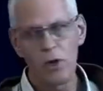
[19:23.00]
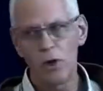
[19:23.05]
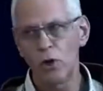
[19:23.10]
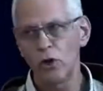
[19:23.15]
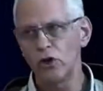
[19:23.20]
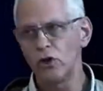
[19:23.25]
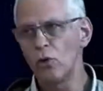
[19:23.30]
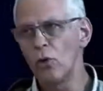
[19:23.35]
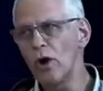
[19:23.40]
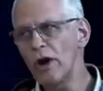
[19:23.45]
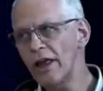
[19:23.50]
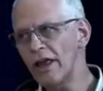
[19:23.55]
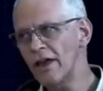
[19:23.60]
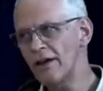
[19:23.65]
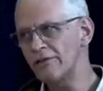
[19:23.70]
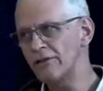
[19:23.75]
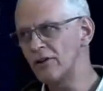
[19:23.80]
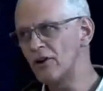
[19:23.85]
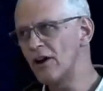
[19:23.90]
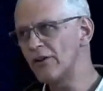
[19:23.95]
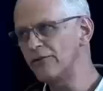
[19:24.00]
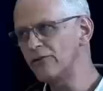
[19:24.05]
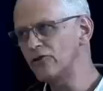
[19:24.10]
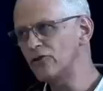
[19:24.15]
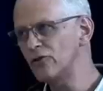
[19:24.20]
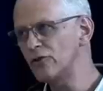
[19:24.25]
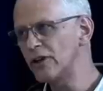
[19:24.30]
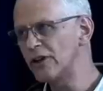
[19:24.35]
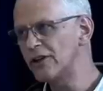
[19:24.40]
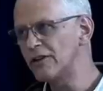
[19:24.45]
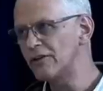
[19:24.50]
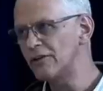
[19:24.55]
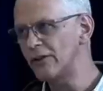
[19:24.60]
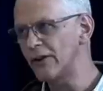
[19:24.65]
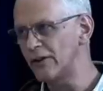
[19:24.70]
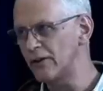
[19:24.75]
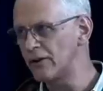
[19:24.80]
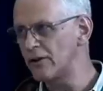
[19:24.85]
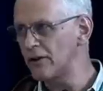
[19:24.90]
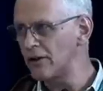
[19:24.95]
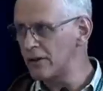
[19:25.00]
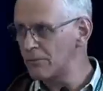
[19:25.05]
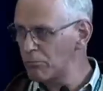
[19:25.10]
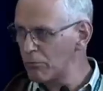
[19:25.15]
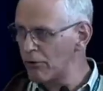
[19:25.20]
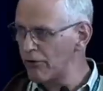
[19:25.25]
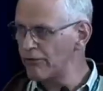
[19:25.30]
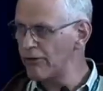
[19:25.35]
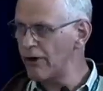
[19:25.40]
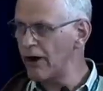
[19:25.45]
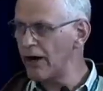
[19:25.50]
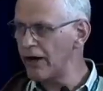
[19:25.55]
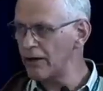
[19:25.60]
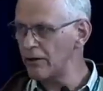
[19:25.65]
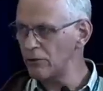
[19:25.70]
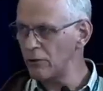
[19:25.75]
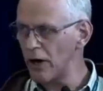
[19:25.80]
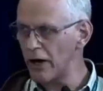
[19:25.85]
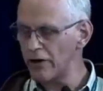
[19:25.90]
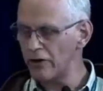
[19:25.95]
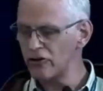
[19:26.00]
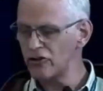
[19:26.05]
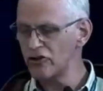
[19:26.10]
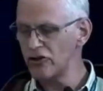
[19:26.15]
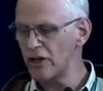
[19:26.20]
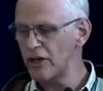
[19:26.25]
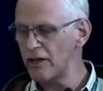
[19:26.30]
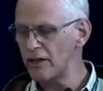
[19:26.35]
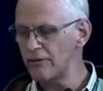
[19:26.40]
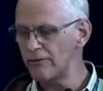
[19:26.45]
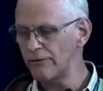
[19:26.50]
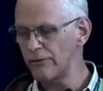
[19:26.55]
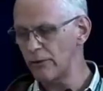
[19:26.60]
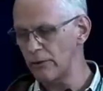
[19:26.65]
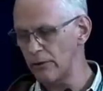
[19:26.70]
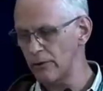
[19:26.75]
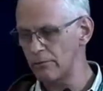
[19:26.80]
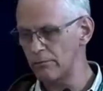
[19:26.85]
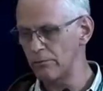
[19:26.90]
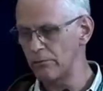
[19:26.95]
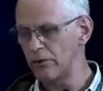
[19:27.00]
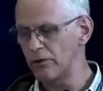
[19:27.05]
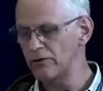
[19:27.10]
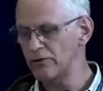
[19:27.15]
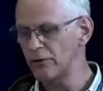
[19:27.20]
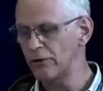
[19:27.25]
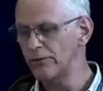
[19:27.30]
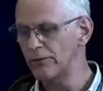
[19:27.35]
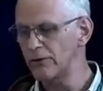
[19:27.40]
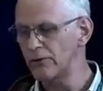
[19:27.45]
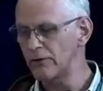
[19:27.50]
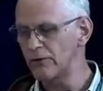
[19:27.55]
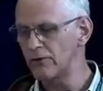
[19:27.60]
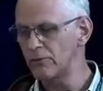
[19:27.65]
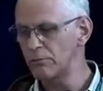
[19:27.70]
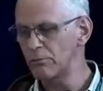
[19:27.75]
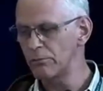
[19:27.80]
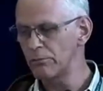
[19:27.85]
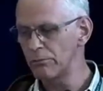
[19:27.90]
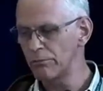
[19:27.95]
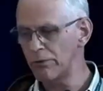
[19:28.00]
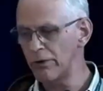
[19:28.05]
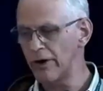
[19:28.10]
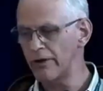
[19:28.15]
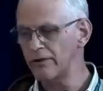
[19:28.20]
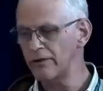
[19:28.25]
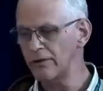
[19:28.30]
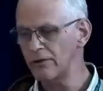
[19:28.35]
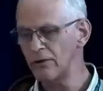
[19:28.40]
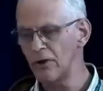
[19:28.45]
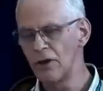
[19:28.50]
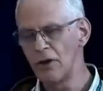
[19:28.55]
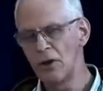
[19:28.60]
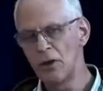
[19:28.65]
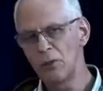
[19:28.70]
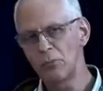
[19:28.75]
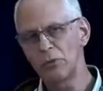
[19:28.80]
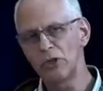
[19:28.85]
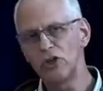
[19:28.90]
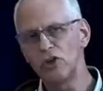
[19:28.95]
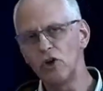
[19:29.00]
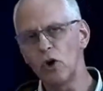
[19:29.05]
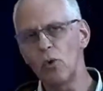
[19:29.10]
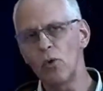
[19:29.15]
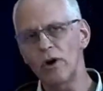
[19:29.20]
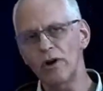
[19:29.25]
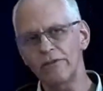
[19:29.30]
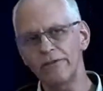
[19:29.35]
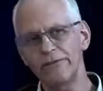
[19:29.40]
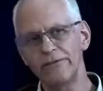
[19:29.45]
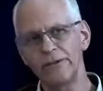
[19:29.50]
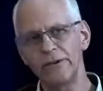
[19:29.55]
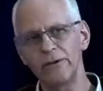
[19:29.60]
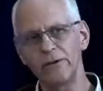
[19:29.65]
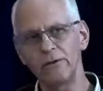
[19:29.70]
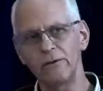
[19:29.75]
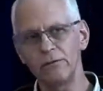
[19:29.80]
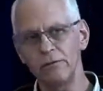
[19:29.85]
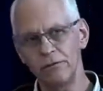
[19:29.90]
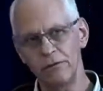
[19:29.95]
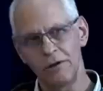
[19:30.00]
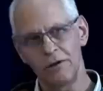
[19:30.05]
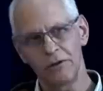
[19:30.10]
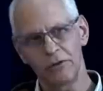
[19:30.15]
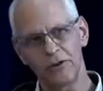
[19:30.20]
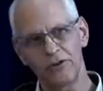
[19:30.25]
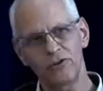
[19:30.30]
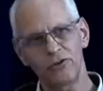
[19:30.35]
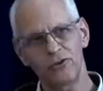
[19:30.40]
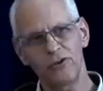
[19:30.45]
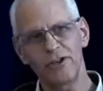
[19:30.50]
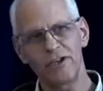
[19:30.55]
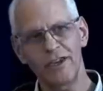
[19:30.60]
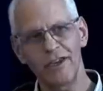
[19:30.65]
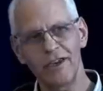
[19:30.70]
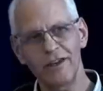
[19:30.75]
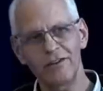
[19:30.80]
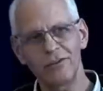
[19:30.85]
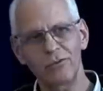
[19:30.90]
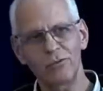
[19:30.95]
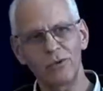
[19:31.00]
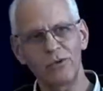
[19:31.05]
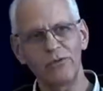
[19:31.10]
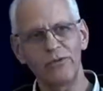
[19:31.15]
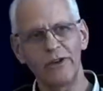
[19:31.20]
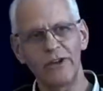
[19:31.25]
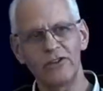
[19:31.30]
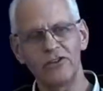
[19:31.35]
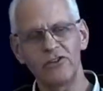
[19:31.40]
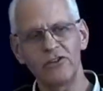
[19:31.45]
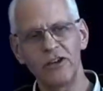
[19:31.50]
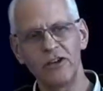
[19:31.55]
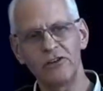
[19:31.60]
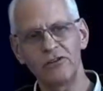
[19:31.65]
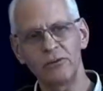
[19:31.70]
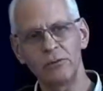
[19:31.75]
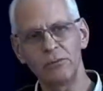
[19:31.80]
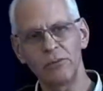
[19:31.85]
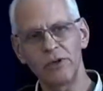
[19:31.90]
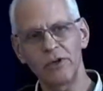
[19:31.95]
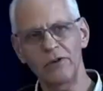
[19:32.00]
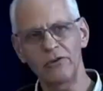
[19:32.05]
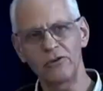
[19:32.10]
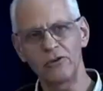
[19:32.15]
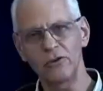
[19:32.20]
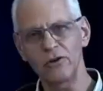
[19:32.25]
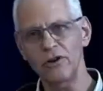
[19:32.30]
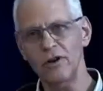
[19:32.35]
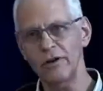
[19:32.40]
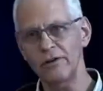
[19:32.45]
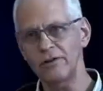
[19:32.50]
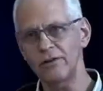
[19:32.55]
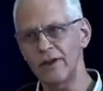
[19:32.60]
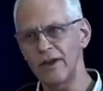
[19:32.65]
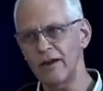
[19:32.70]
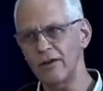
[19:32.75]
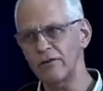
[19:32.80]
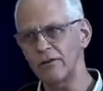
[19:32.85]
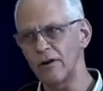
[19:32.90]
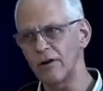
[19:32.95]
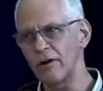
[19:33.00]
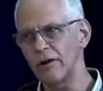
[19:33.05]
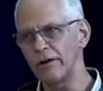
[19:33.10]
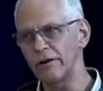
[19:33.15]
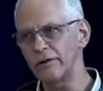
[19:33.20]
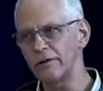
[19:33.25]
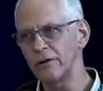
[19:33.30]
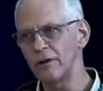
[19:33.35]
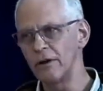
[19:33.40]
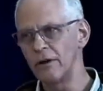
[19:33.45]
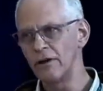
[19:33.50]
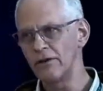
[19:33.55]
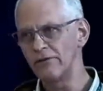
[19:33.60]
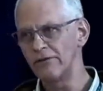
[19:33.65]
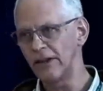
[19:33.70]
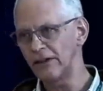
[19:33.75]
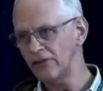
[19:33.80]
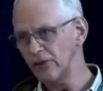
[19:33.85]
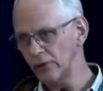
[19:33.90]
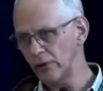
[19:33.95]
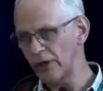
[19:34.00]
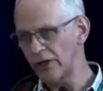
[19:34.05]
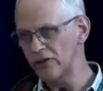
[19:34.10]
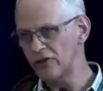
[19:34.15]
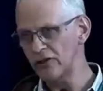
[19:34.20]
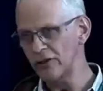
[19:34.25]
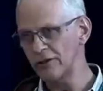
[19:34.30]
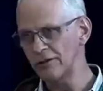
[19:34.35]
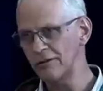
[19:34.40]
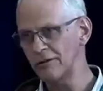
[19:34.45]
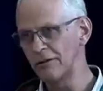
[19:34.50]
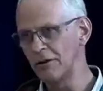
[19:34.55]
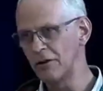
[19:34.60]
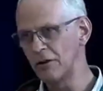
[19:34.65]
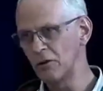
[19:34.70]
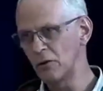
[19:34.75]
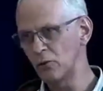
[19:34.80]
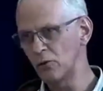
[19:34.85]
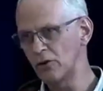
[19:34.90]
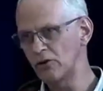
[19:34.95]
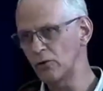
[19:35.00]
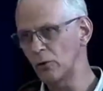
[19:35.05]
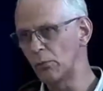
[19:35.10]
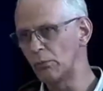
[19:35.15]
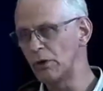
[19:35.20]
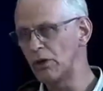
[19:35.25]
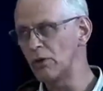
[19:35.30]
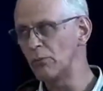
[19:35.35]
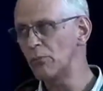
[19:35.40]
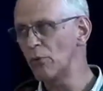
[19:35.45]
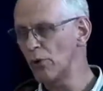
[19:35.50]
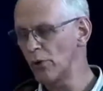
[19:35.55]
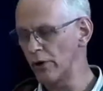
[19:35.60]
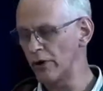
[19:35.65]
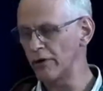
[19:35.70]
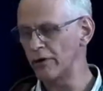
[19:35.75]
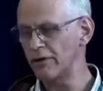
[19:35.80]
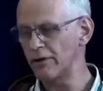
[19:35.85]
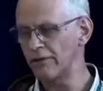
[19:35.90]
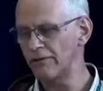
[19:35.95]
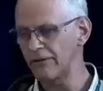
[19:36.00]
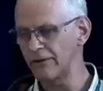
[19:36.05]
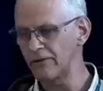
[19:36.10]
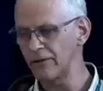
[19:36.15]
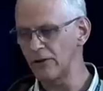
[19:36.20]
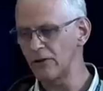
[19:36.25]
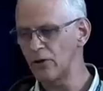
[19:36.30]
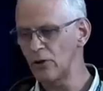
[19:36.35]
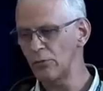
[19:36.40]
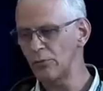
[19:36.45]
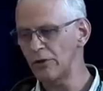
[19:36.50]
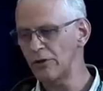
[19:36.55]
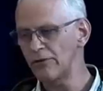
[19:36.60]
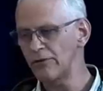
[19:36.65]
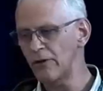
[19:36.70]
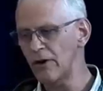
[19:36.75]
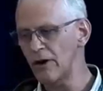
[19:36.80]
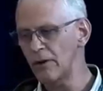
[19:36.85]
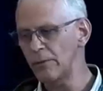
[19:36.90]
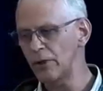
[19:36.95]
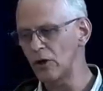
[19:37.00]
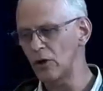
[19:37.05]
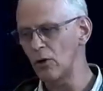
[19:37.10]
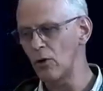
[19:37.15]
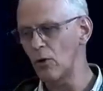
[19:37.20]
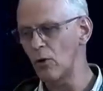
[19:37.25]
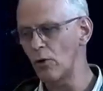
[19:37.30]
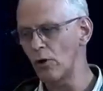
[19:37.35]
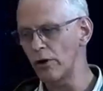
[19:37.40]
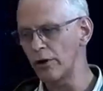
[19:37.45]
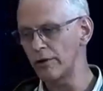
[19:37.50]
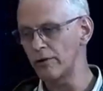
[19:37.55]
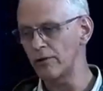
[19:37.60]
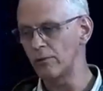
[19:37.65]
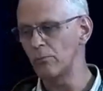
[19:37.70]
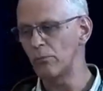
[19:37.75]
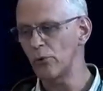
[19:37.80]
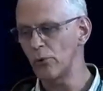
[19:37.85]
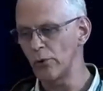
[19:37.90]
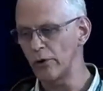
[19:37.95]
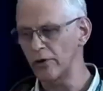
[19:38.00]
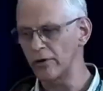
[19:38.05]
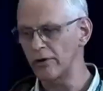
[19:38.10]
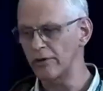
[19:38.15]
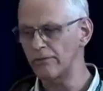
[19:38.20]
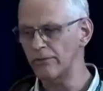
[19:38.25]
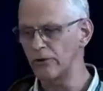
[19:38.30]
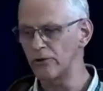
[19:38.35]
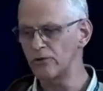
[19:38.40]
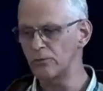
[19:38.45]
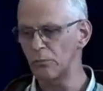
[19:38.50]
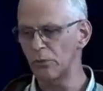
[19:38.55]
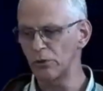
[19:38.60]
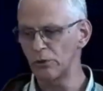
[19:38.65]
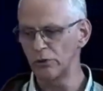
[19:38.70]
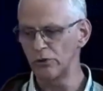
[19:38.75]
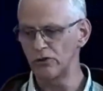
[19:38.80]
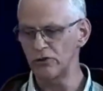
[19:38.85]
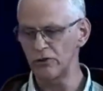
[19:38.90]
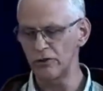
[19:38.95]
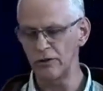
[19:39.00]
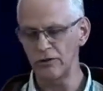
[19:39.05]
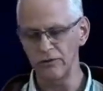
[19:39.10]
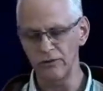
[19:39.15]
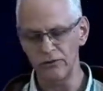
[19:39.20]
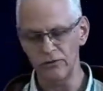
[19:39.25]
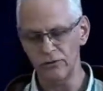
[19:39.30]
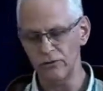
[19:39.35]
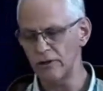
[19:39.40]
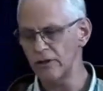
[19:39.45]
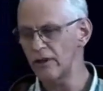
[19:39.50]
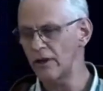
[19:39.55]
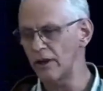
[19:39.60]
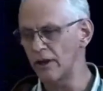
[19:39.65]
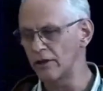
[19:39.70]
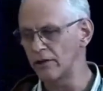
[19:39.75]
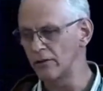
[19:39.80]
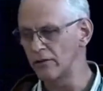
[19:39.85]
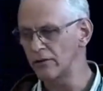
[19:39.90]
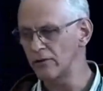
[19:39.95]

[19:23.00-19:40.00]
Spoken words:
You want to have enough trees that you're going to provide a lot of shade for the surfaces present, but you don't want to fill the street canyon with vegetation because you'll cut down on ventilation, which will be important if it's a humid environment, or it's important if there's pollution in the street canyon.